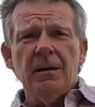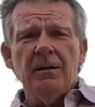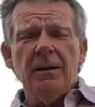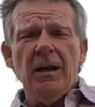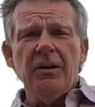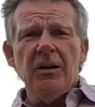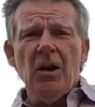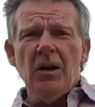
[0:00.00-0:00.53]

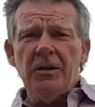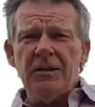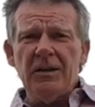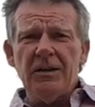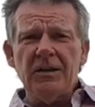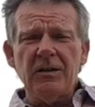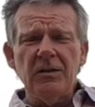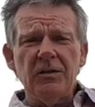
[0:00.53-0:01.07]
Now, the
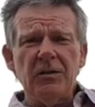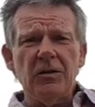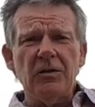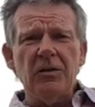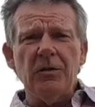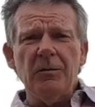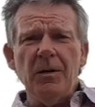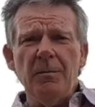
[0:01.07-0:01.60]
artists who
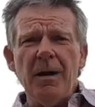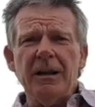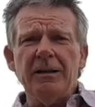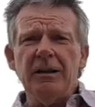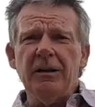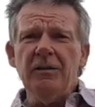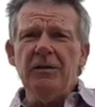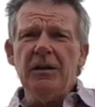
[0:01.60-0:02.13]
took up the
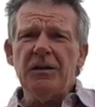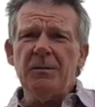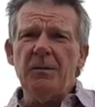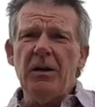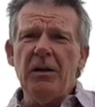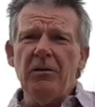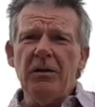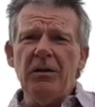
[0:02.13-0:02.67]
mantle of this
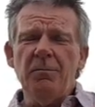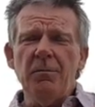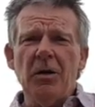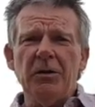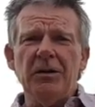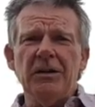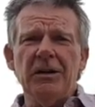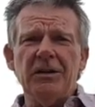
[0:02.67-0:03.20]
period of
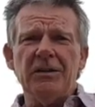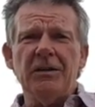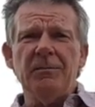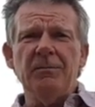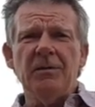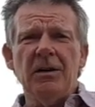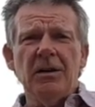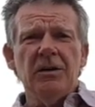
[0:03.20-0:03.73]
modernism,
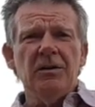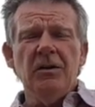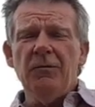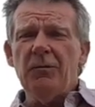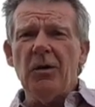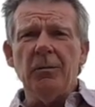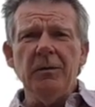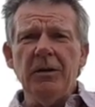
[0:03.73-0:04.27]
you've
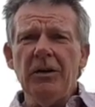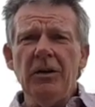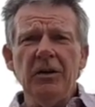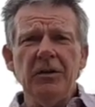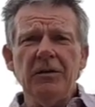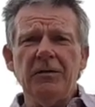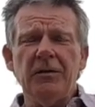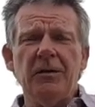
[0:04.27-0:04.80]
probably
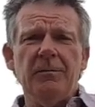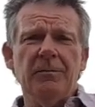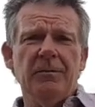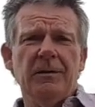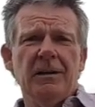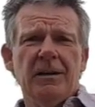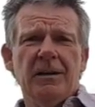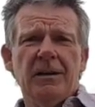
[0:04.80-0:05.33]
heard of them.
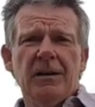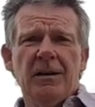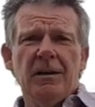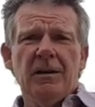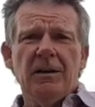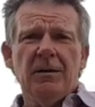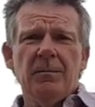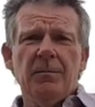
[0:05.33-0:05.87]

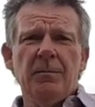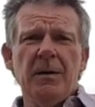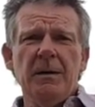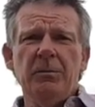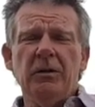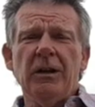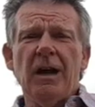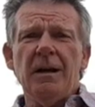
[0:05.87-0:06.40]

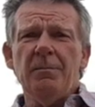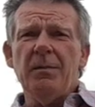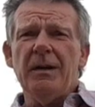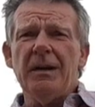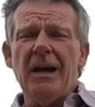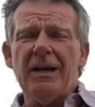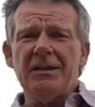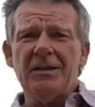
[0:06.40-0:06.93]
People like
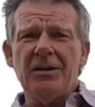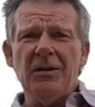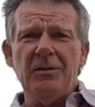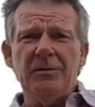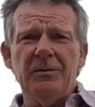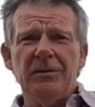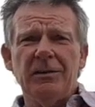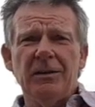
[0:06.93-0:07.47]
Picasso,
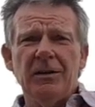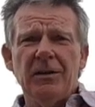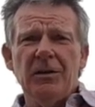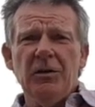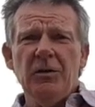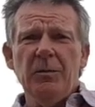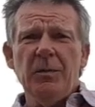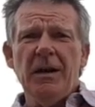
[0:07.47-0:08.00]

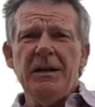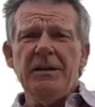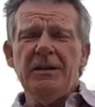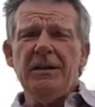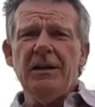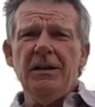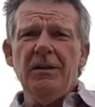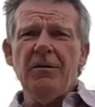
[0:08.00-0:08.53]
who
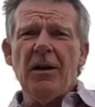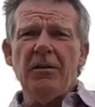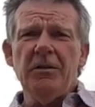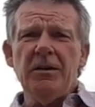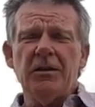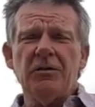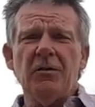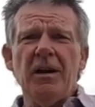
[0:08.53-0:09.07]
painted in a very
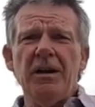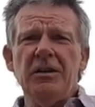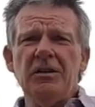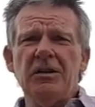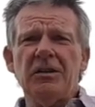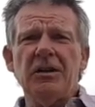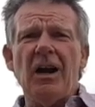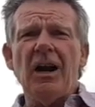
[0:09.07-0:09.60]
strange
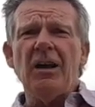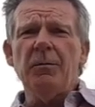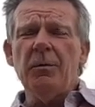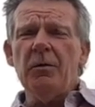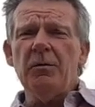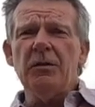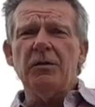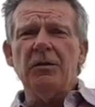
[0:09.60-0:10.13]
style
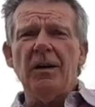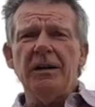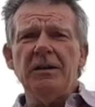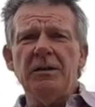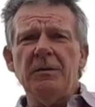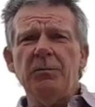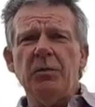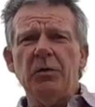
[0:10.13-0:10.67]
but was trying
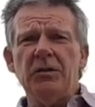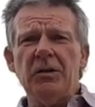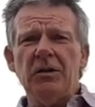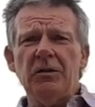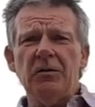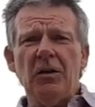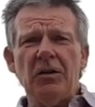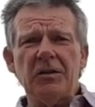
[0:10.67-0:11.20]
to put
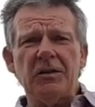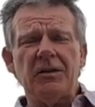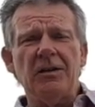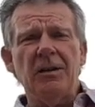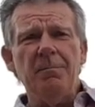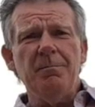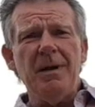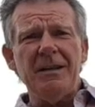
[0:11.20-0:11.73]
across
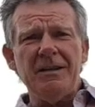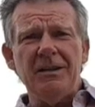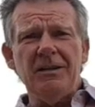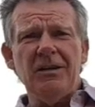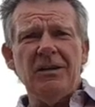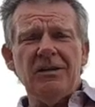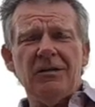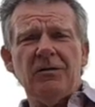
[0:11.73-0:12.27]

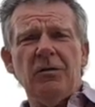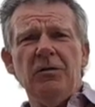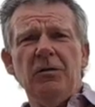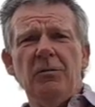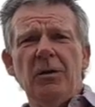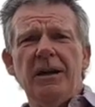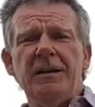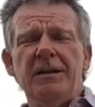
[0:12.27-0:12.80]
messages through the
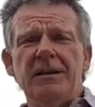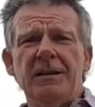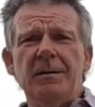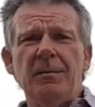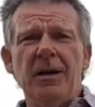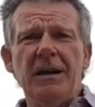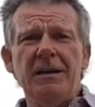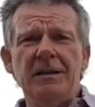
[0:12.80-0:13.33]
way that he
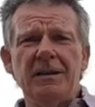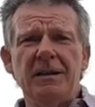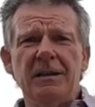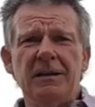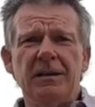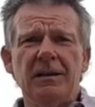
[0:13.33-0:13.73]
painted.